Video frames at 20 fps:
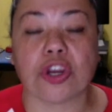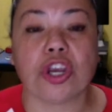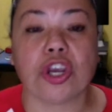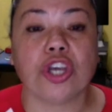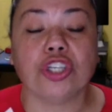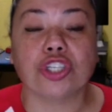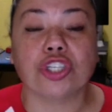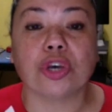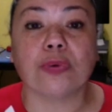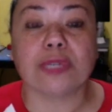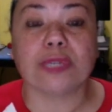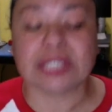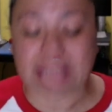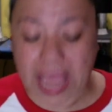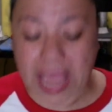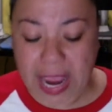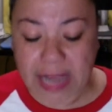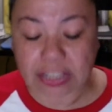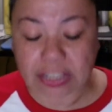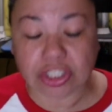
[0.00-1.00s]
So it's
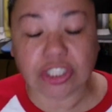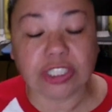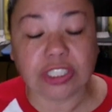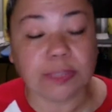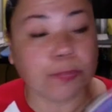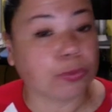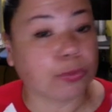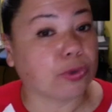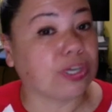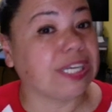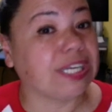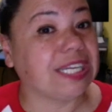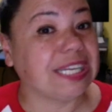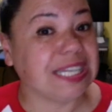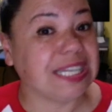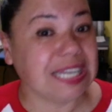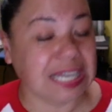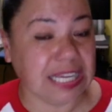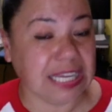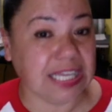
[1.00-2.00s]
actually pretty
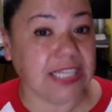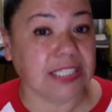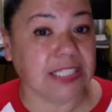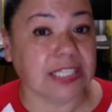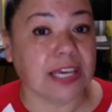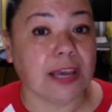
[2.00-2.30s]
neat,